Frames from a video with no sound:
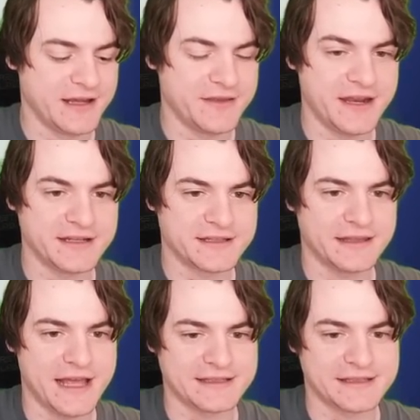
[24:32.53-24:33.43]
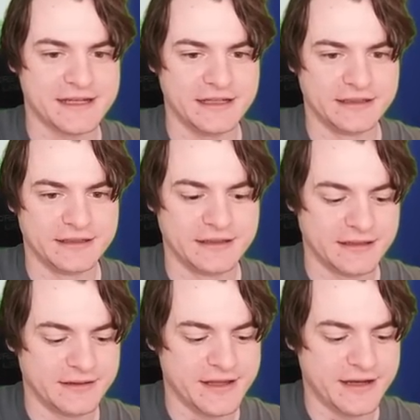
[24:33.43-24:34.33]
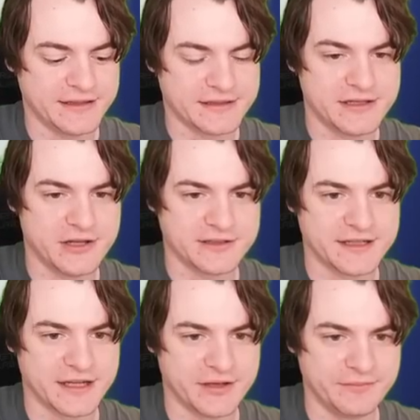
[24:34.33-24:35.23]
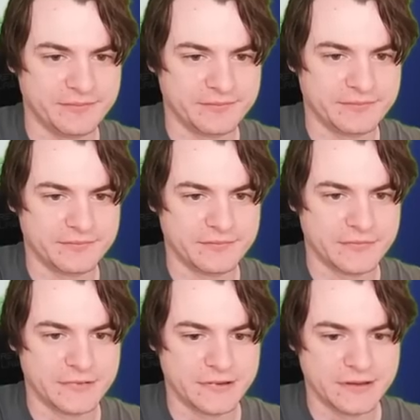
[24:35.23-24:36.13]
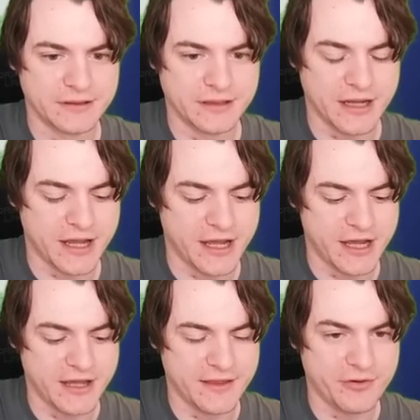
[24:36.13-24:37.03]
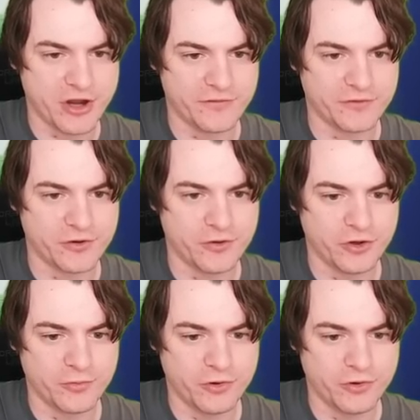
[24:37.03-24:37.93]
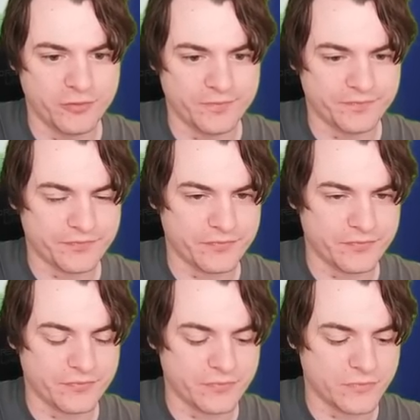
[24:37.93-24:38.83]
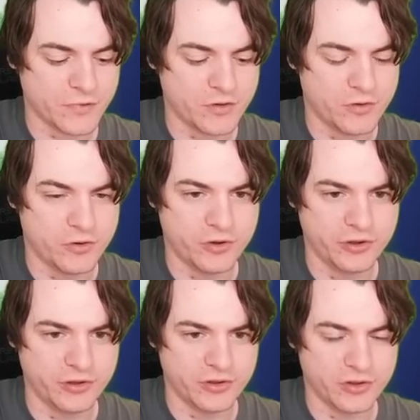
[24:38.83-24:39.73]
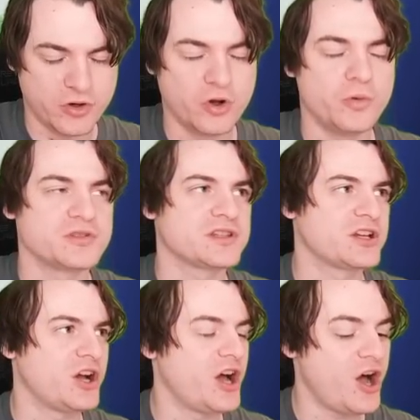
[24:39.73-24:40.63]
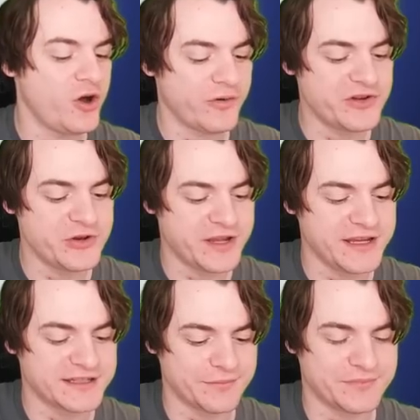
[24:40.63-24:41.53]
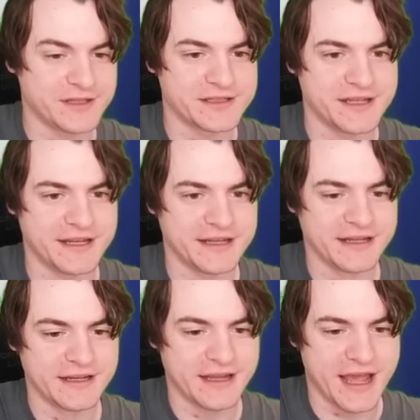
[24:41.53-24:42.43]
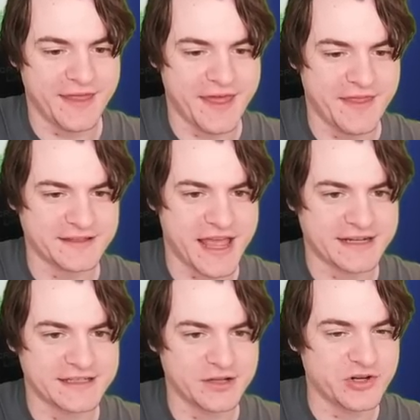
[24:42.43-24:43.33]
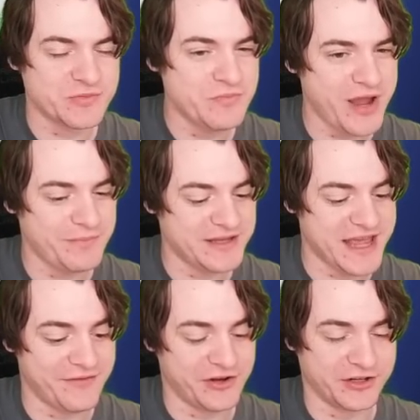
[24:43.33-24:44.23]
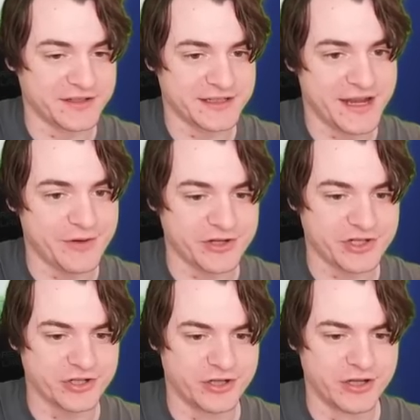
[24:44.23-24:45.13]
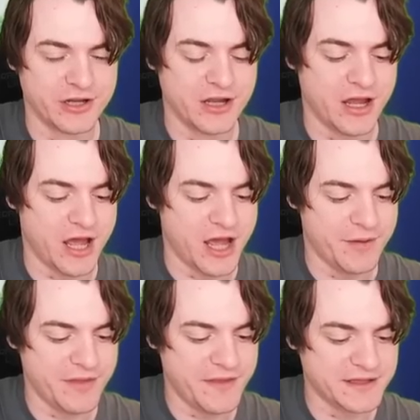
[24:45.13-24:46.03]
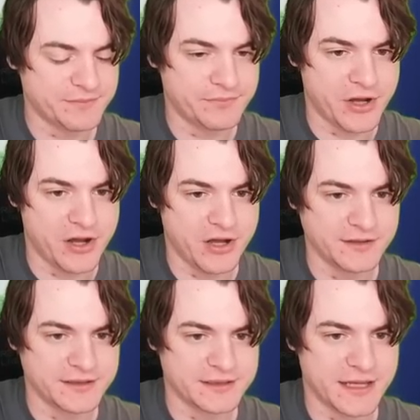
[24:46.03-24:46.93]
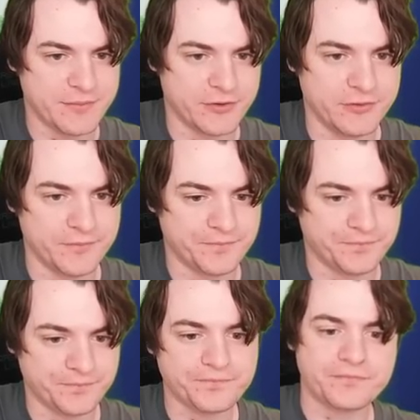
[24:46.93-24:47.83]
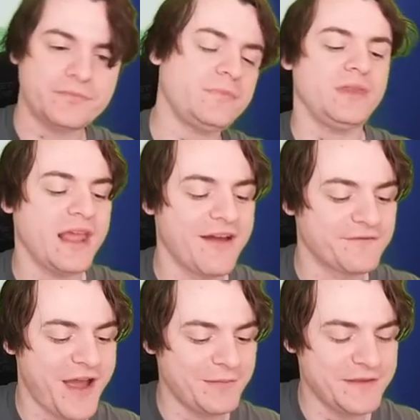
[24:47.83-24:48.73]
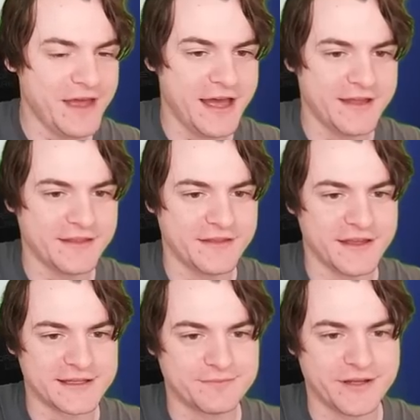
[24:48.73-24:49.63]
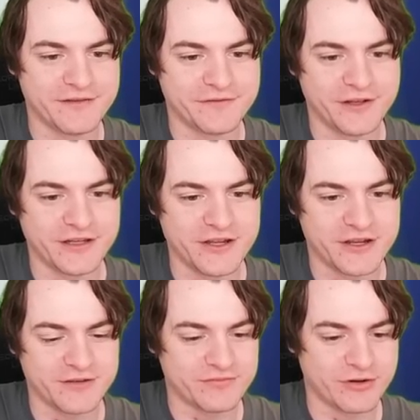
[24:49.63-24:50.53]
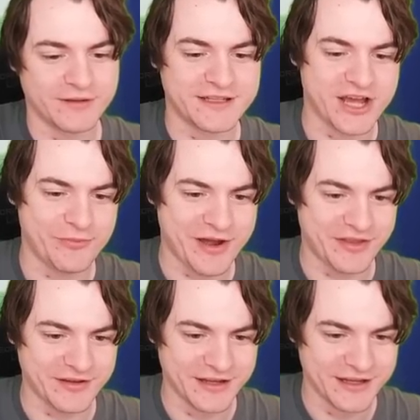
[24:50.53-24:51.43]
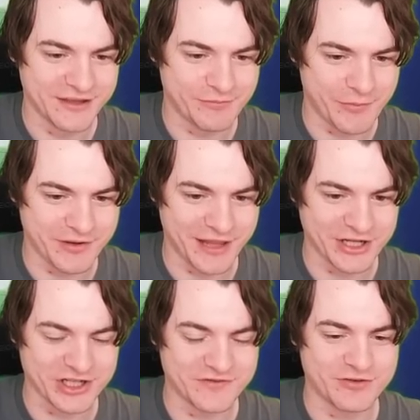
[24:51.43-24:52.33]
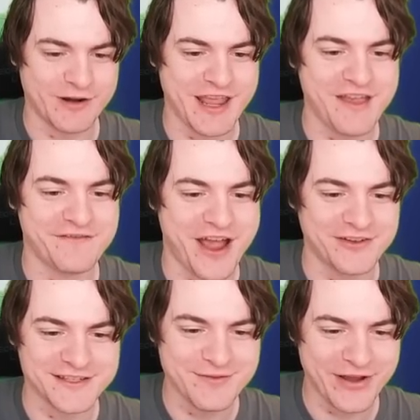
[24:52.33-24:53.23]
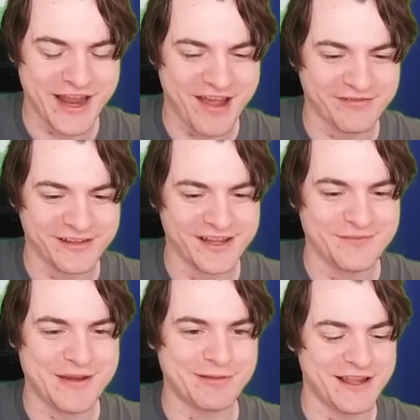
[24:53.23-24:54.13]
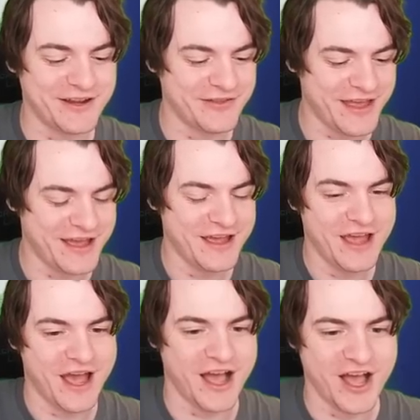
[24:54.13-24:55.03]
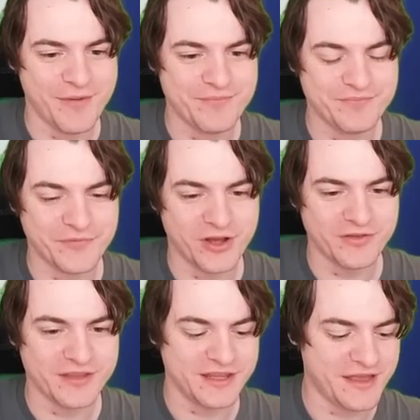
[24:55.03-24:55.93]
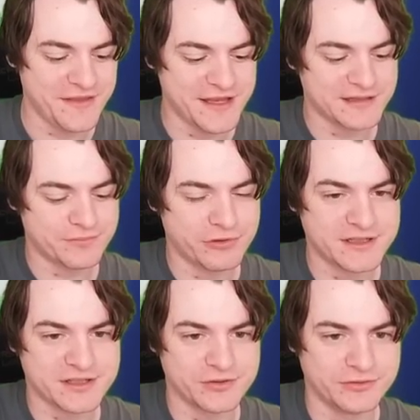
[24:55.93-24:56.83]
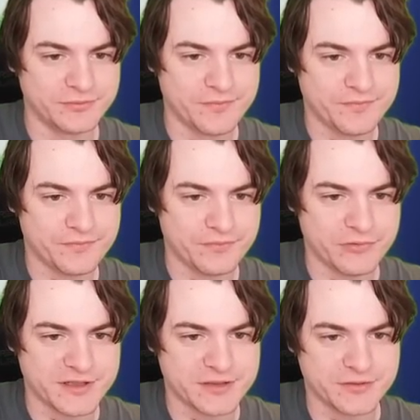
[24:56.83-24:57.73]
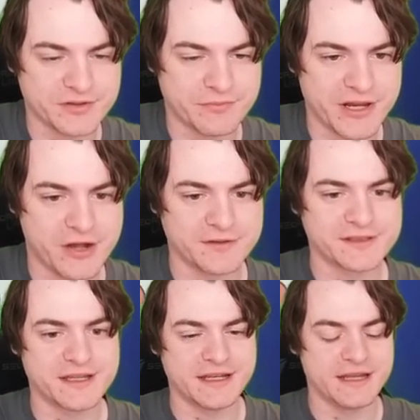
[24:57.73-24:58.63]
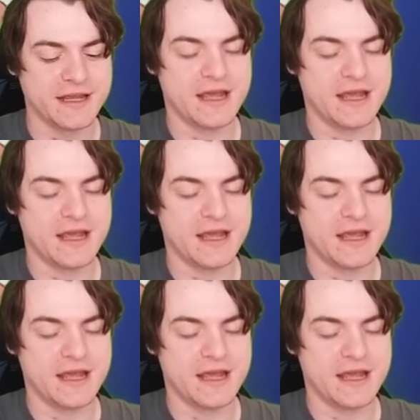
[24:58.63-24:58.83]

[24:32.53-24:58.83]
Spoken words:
Then it's Leicester, then it's Nottingham, then we'll go for Cornwall, Cornwall's the, Nuki's the city, And then there's Exeter, which might be Devon, honestly. I'm not sure. Then there's Barnstaple. Have family there. Then there's Biddeford. You can probably tell by the population of 28,000 I might have people I know there. Then there's Bristol. Bristol's a big old city.